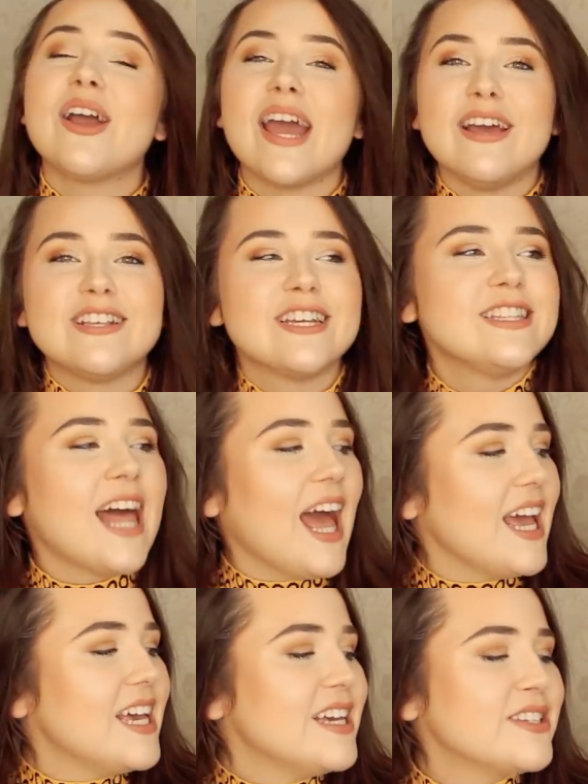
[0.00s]
Okay, so
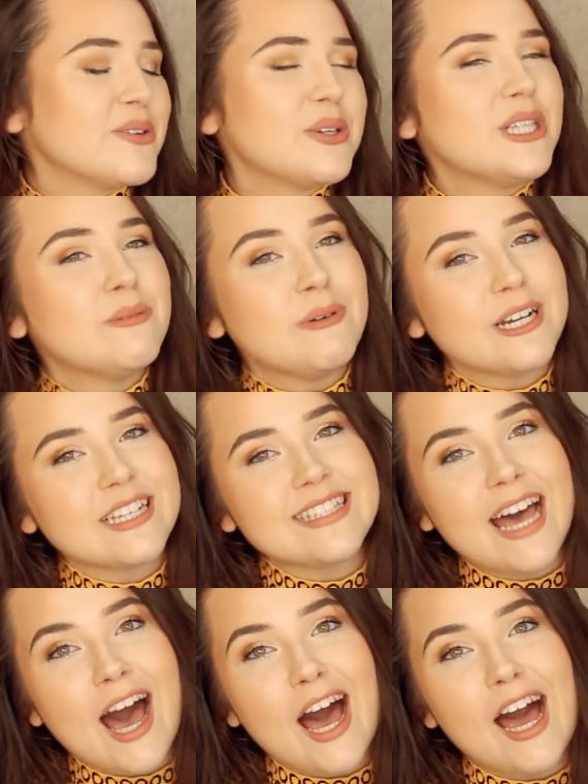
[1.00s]
that is all of the books
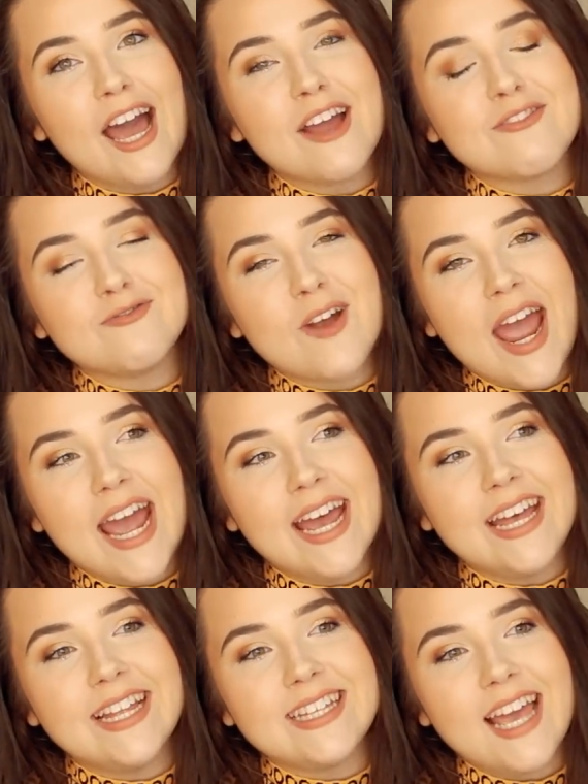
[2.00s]
that I
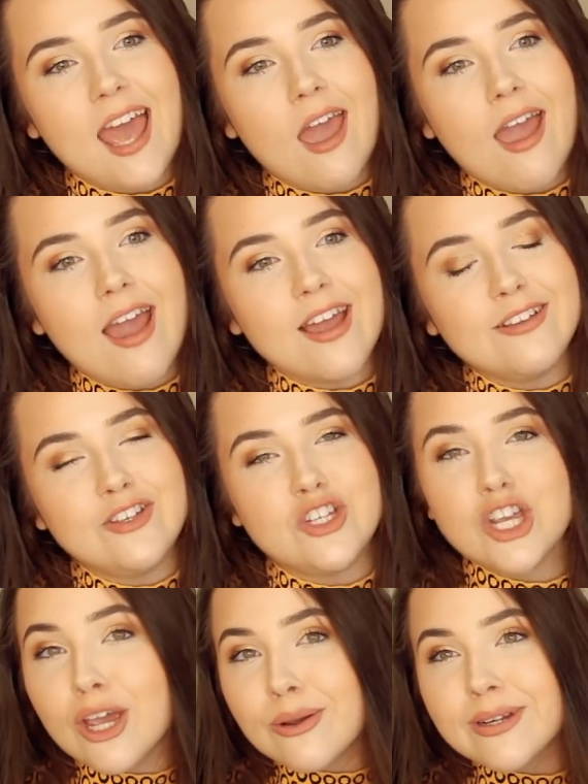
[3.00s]
read in
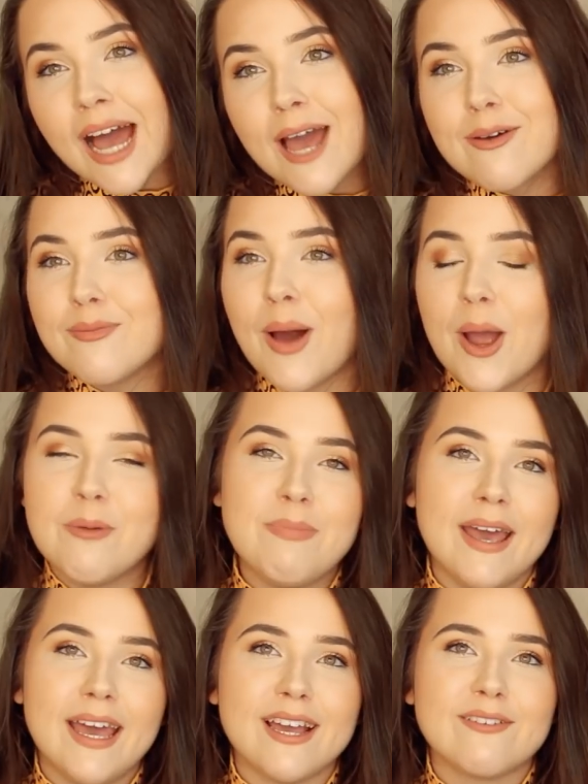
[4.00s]
June. I am
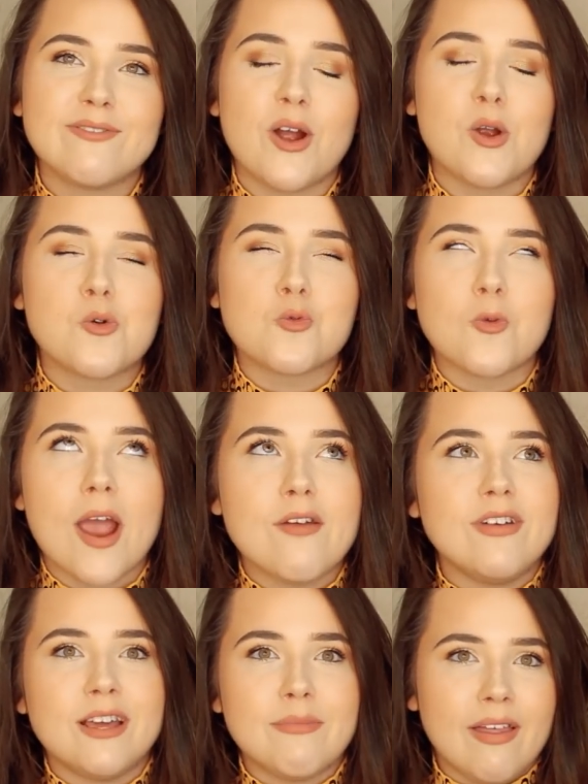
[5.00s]
hoping for a great
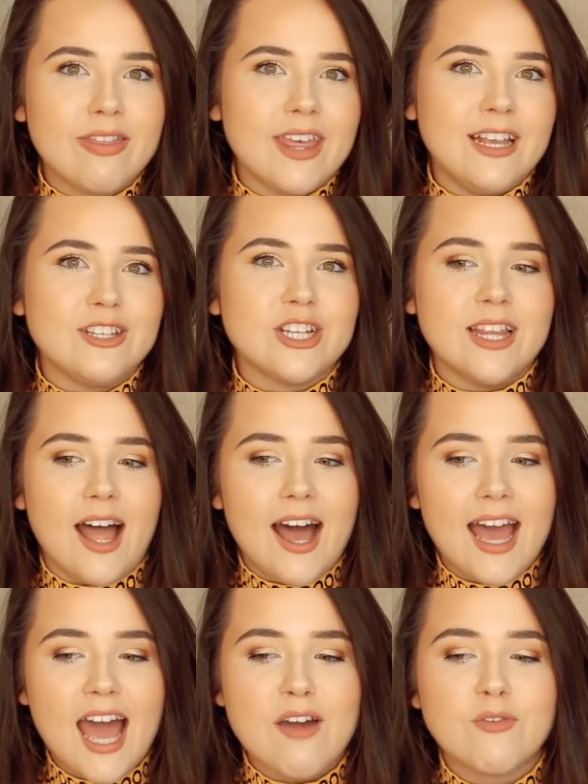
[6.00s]
reading month in
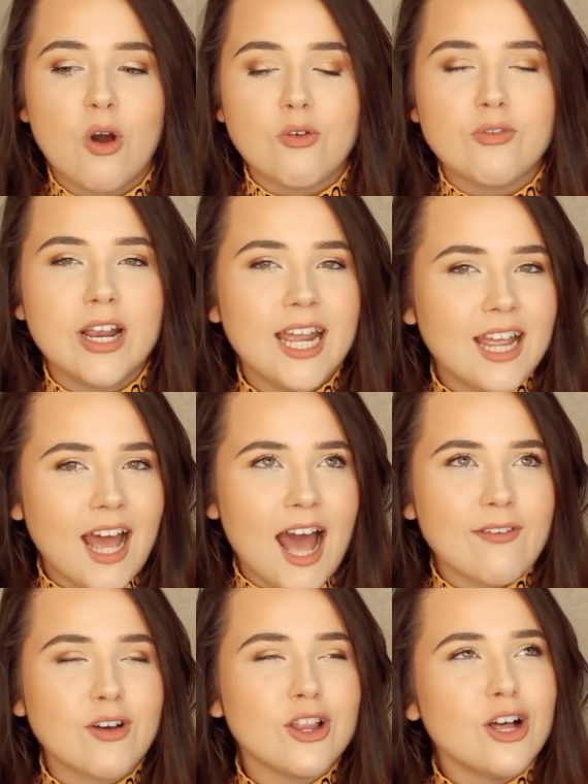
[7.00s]
July. I've got a really,
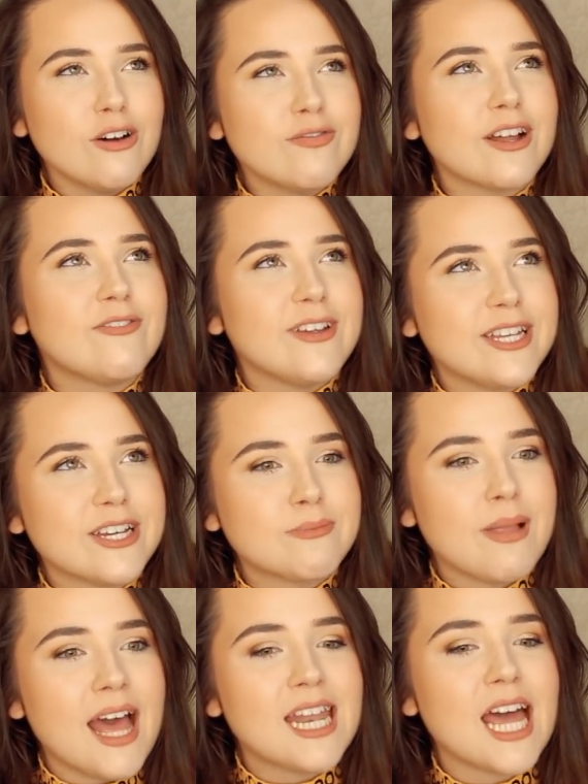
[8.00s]
I've got a lot of fun videos
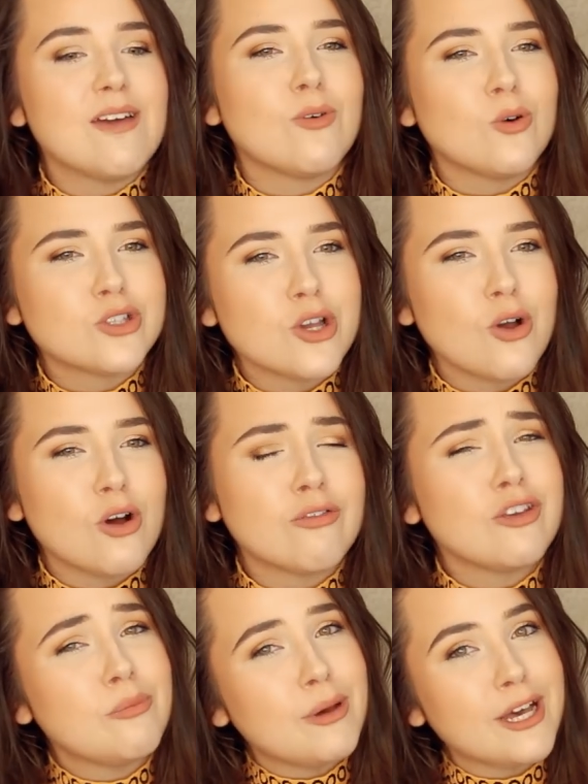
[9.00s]
planned. I've also got a
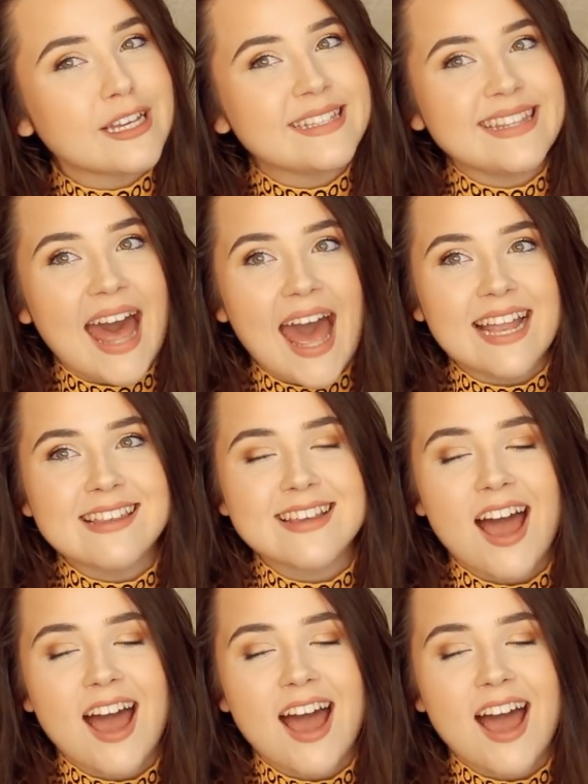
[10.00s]
few books that